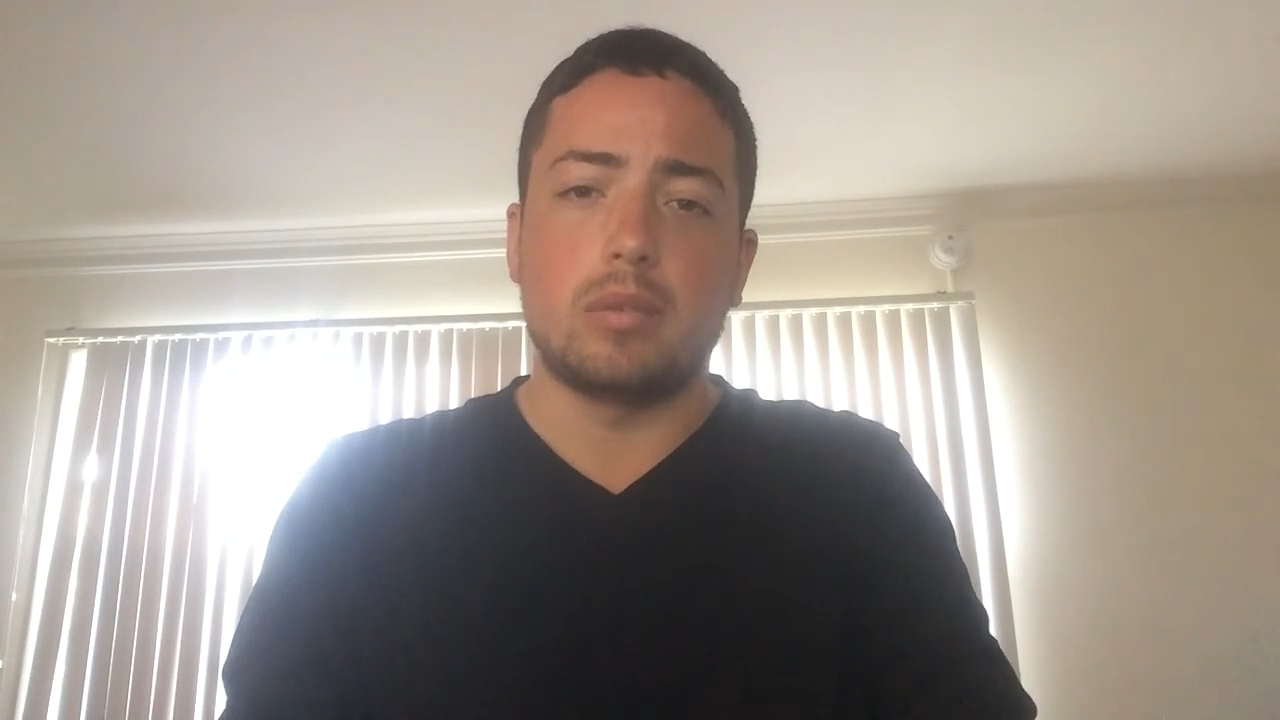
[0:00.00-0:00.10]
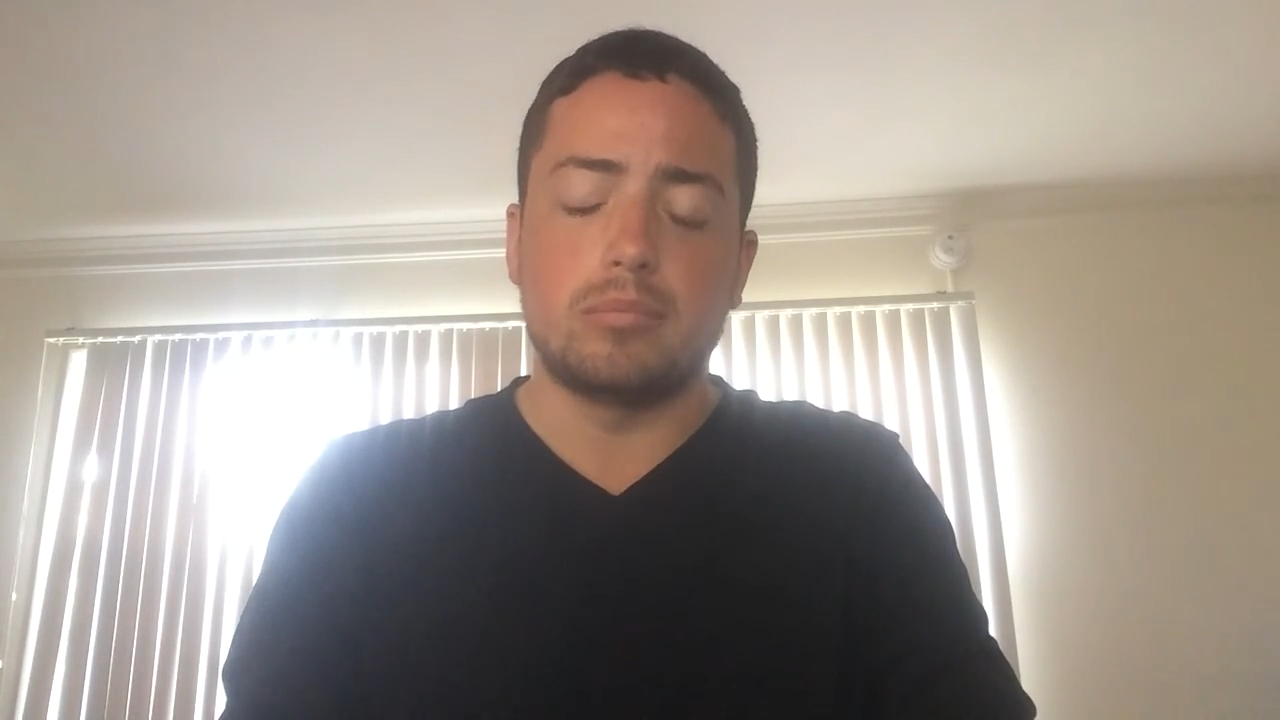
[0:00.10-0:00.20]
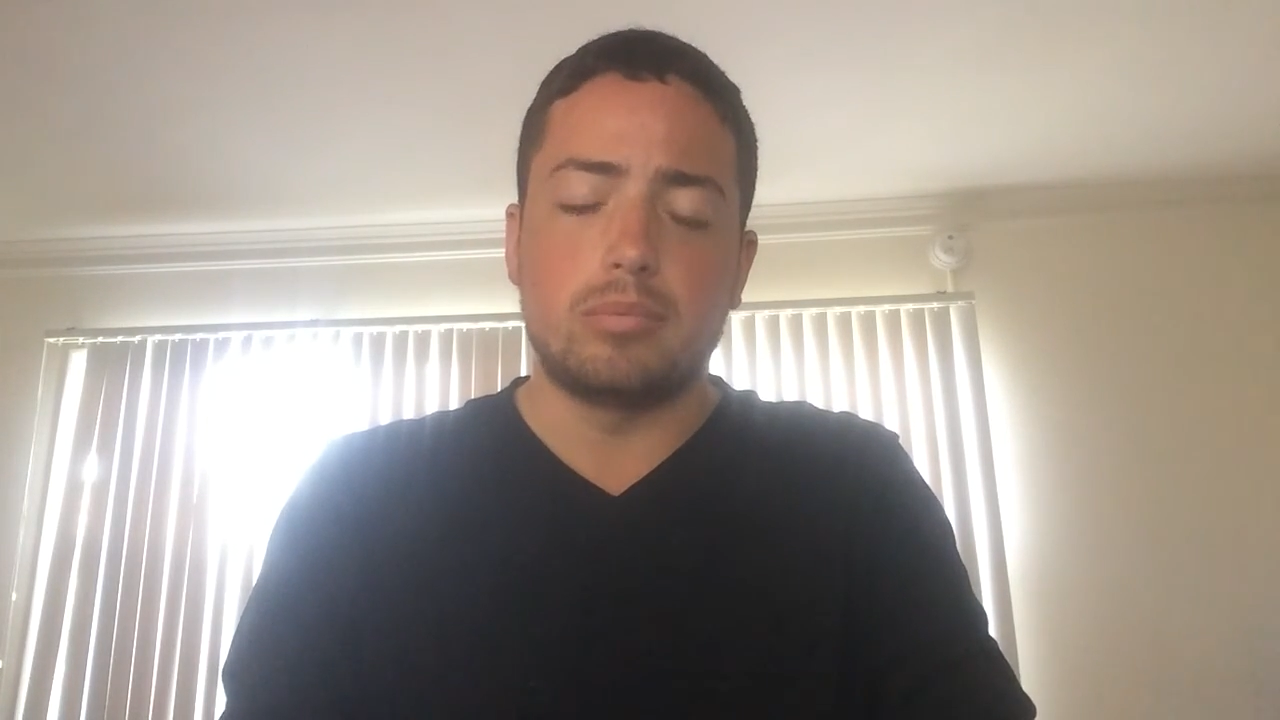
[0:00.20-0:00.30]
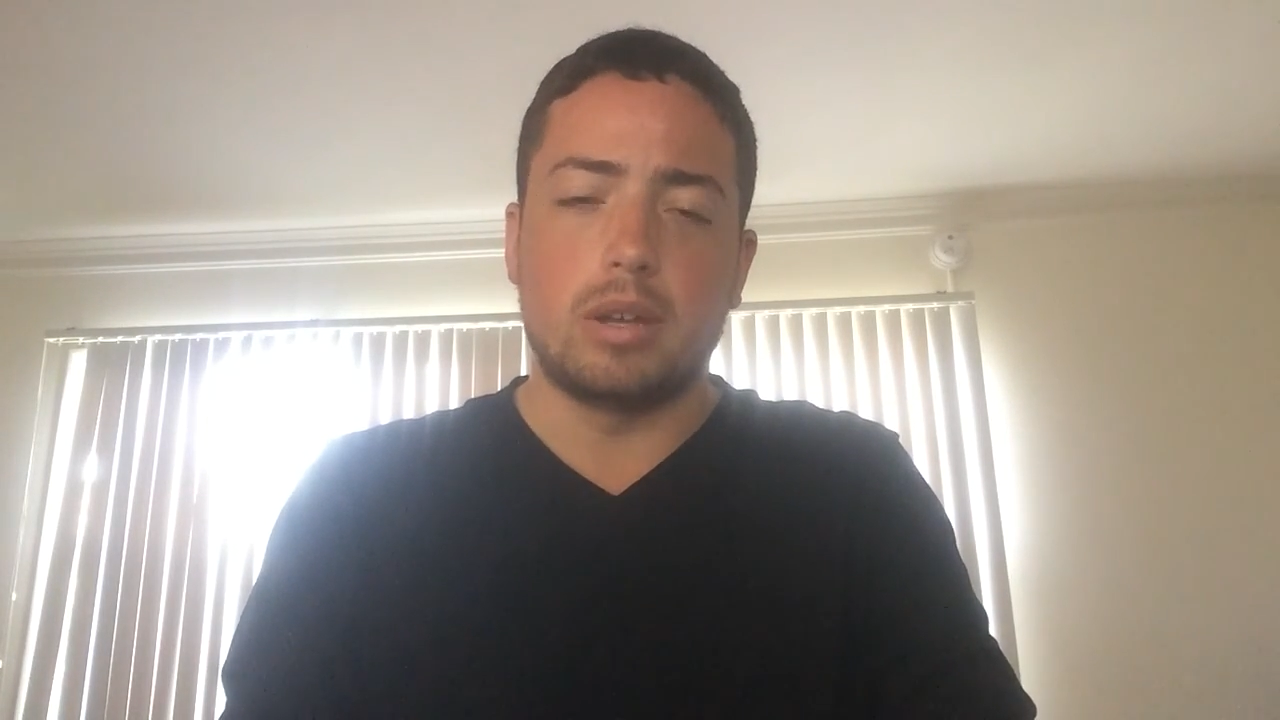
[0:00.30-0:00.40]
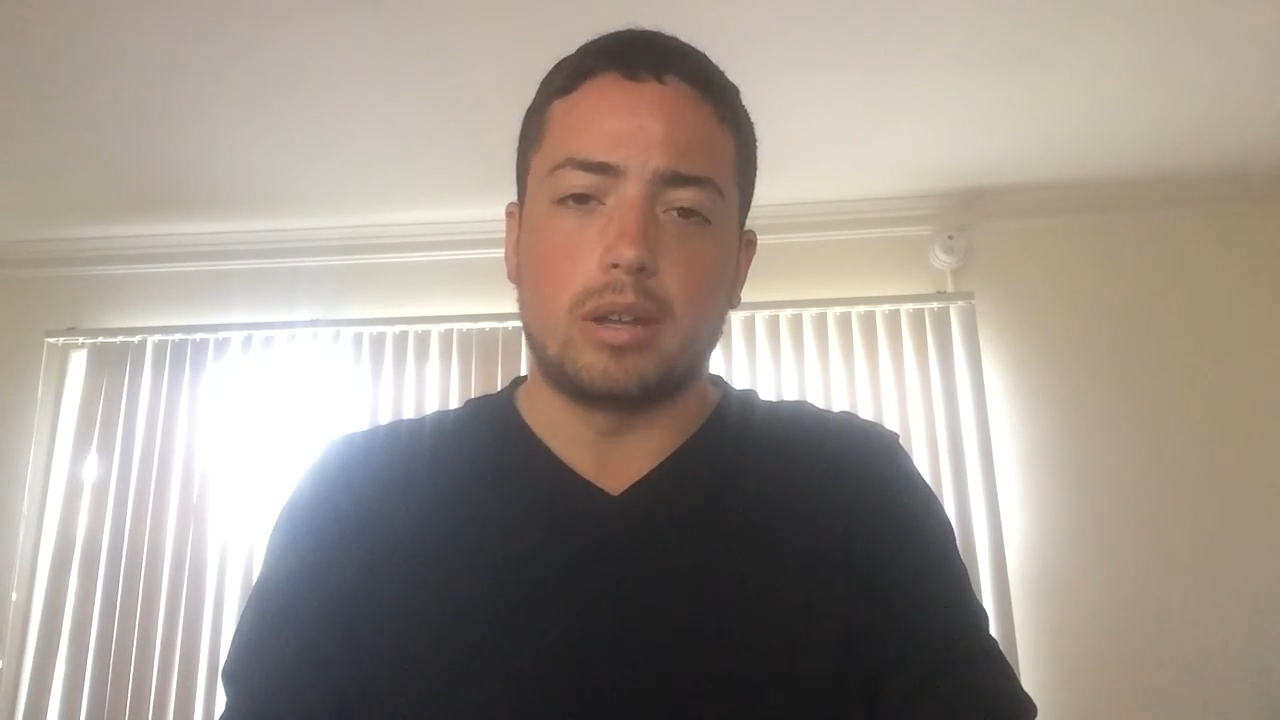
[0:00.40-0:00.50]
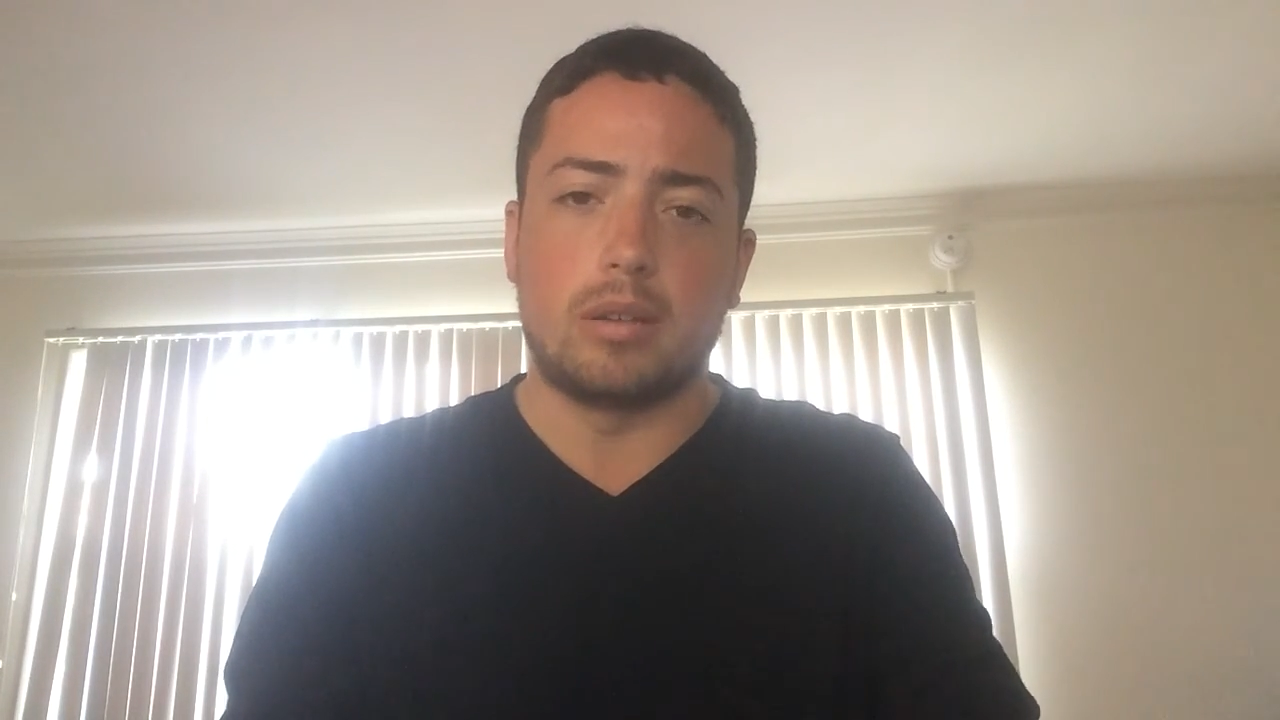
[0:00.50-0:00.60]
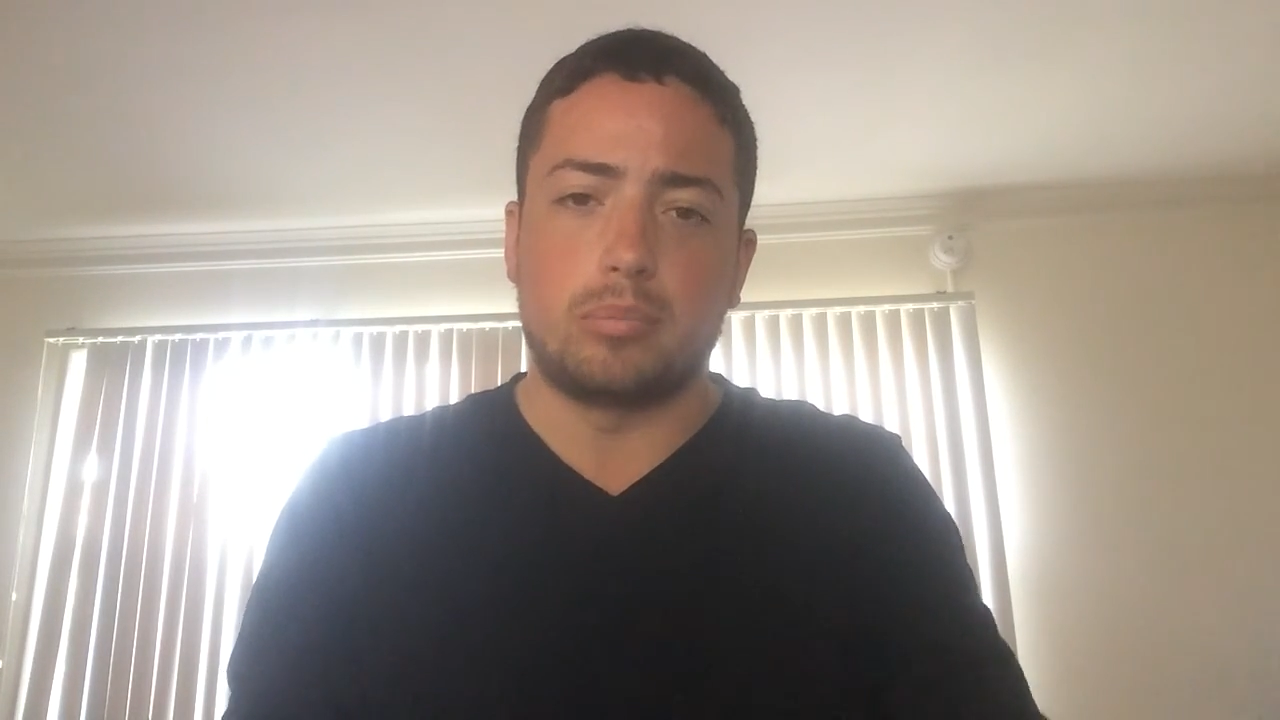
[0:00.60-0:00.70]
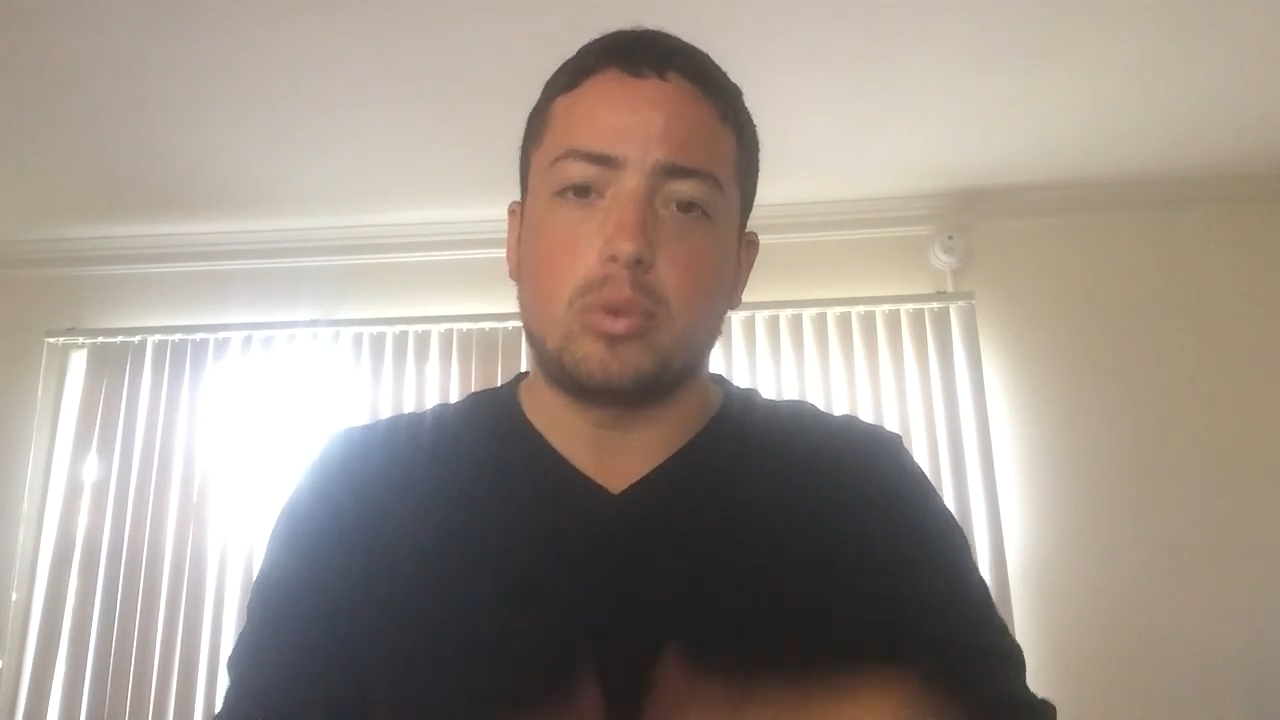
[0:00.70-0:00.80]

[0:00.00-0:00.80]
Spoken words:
and